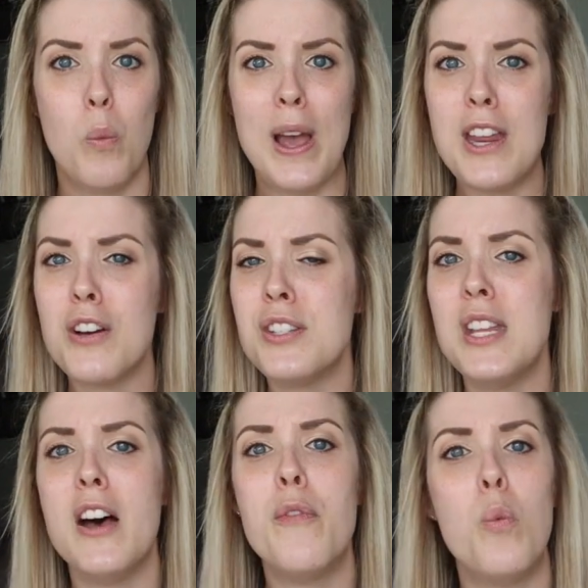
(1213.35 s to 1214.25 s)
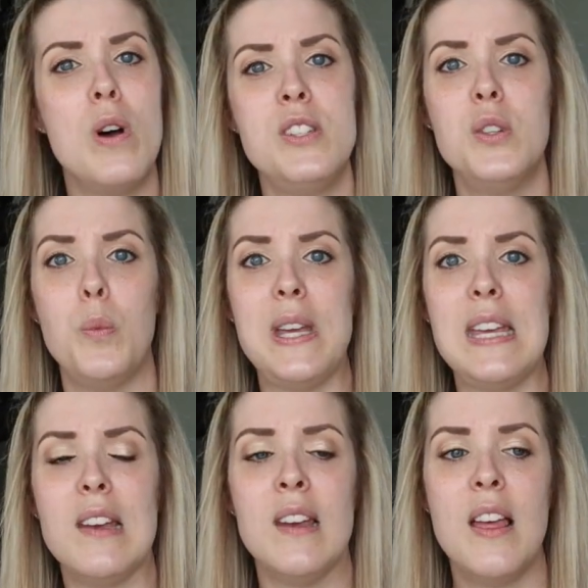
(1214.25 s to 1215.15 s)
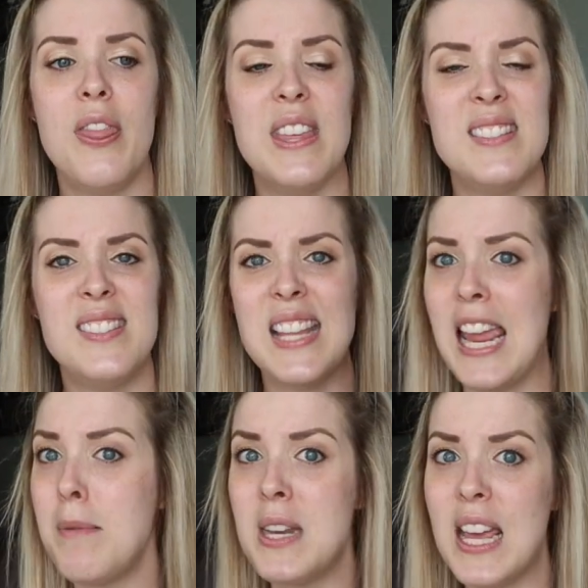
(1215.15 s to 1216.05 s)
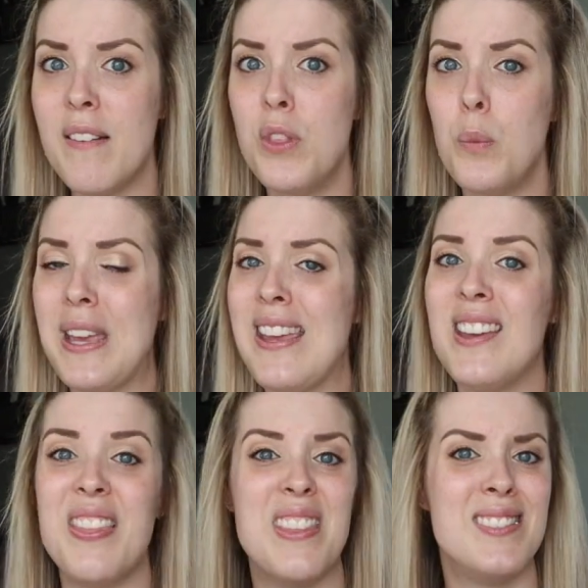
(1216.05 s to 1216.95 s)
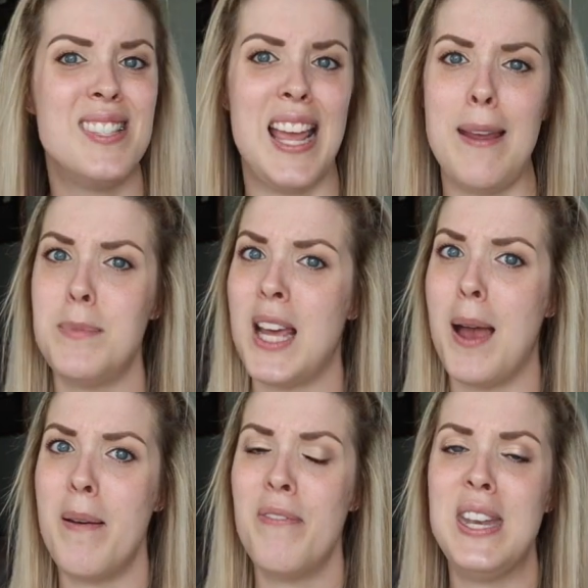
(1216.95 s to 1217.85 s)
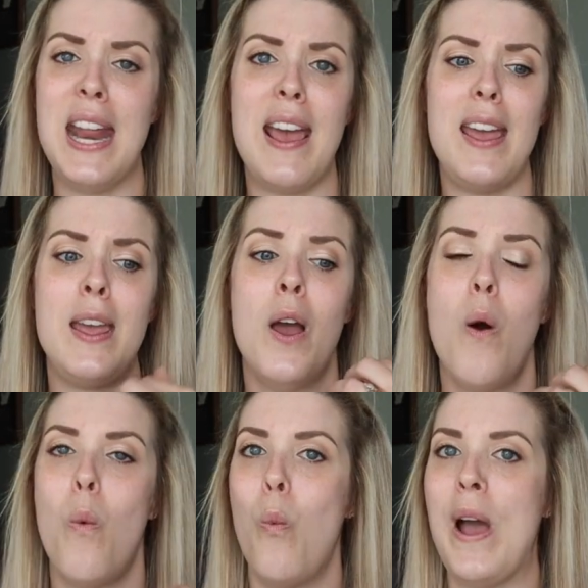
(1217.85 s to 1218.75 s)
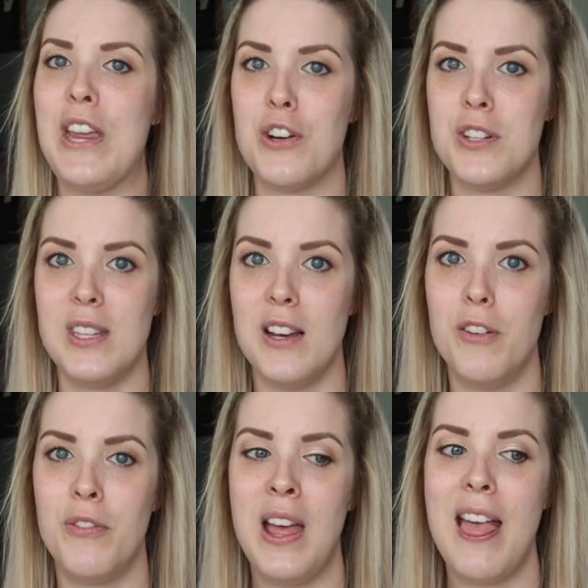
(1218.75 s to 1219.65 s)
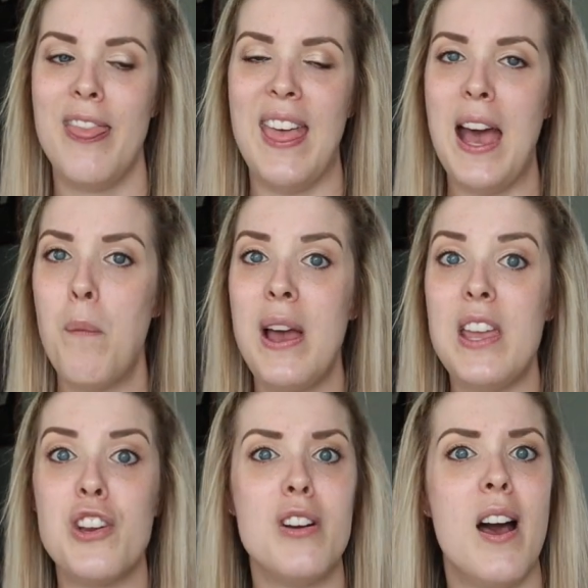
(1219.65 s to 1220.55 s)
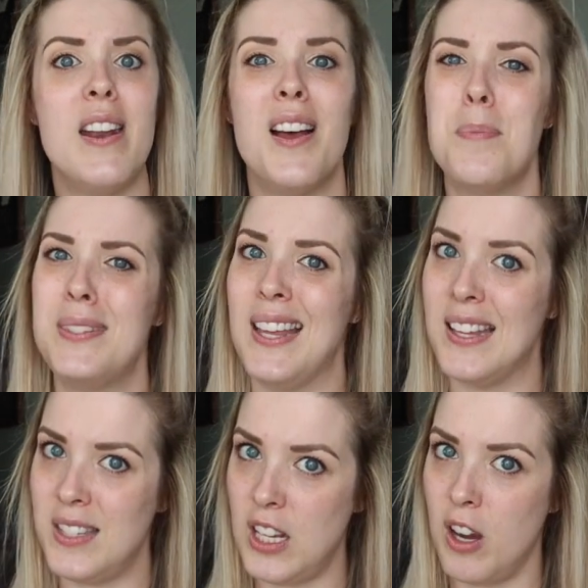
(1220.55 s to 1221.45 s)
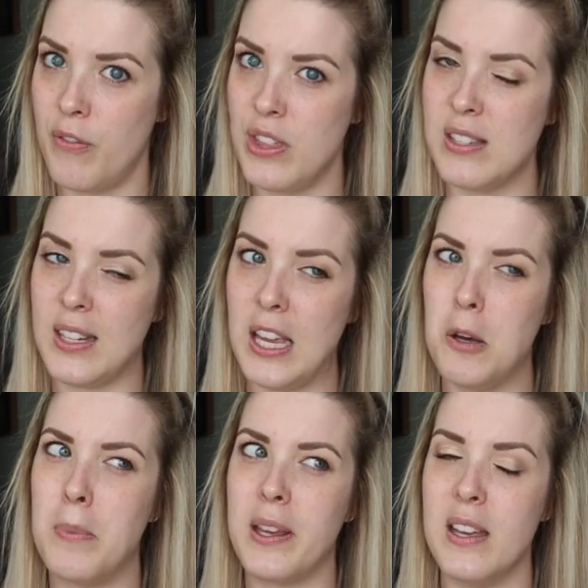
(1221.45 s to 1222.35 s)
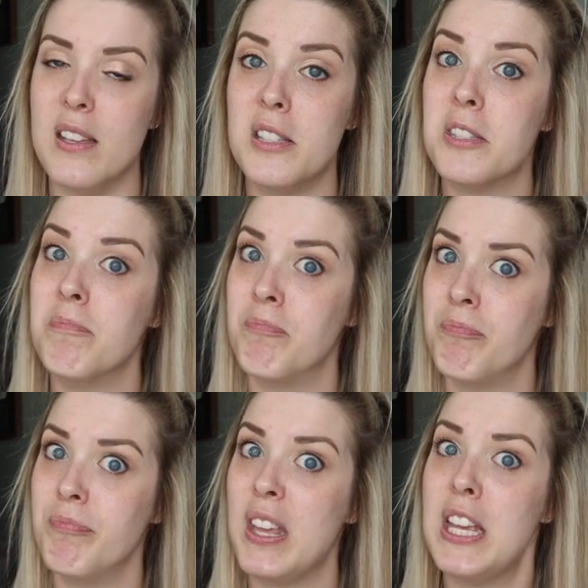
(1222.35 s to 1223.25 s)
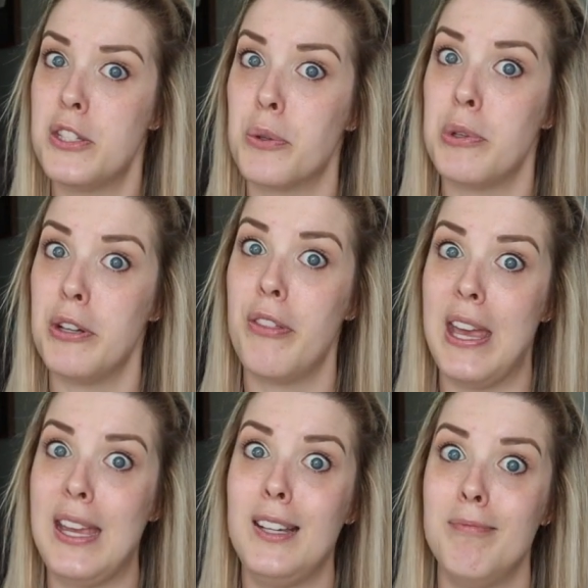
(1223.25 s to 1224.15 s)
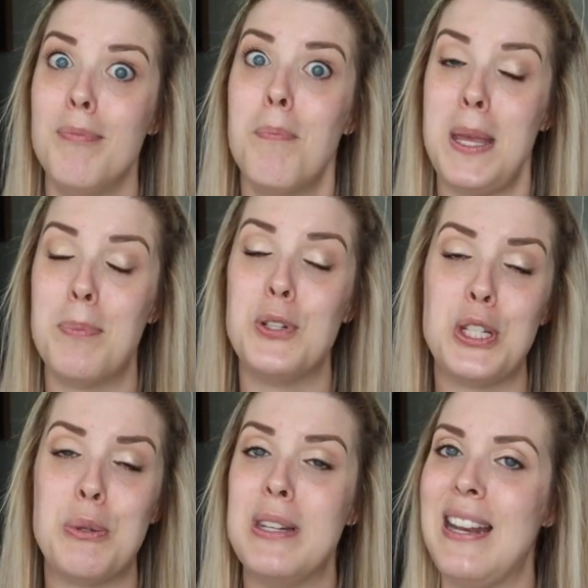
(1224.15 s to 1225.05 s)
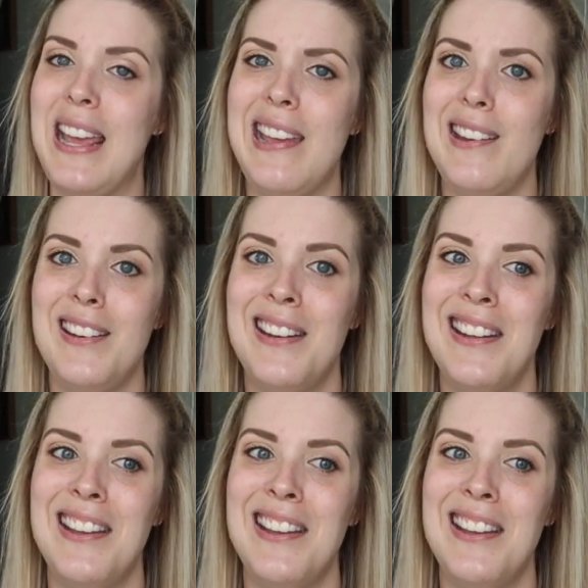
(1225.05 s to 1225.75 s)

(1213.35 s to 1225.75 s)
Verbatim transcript: Weigh yourself once a week. The same day of the week, the same time of the day, weigh yourself. That way you're not obsessing over the scale, because it's a real thing. People do it, and